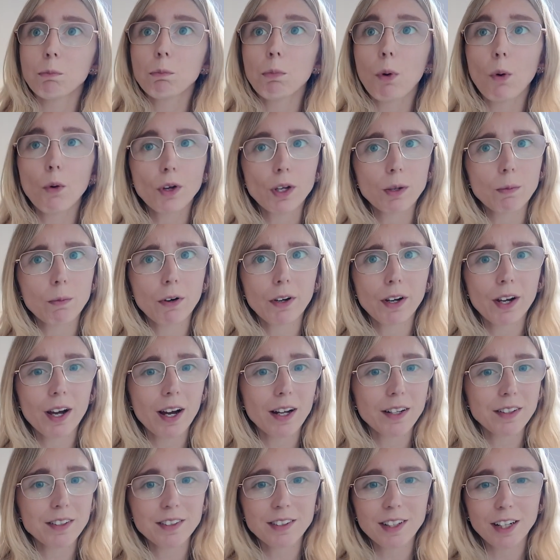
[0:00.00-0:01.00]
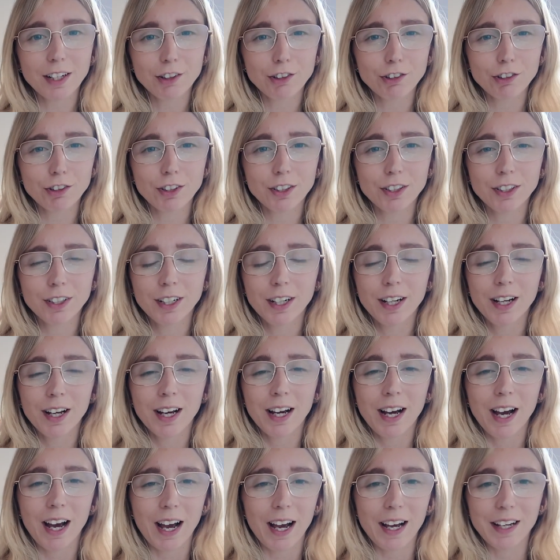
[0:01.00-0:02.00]
Pokemon cards section
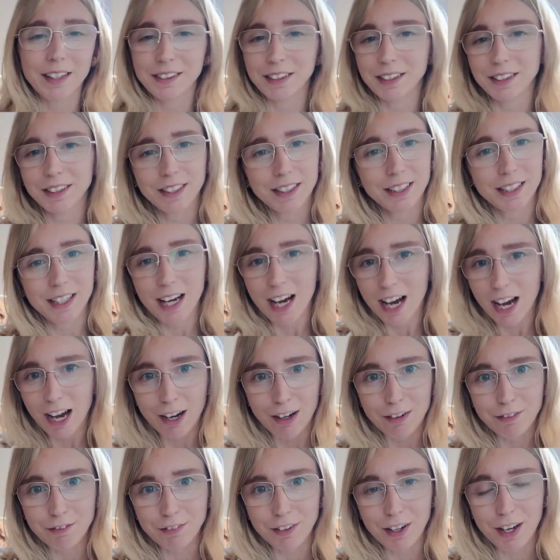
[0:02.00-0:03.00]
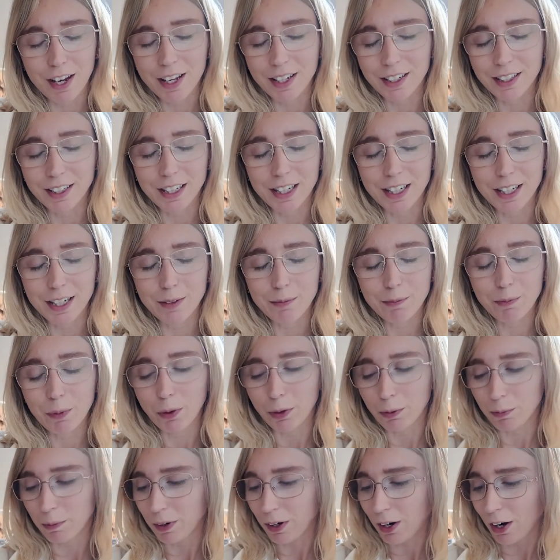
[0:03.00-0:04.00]
and they didn't have any
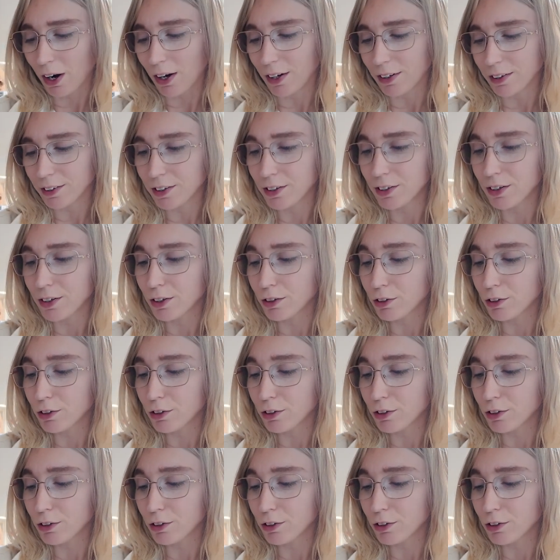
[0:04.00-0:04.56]
Pokemon cards,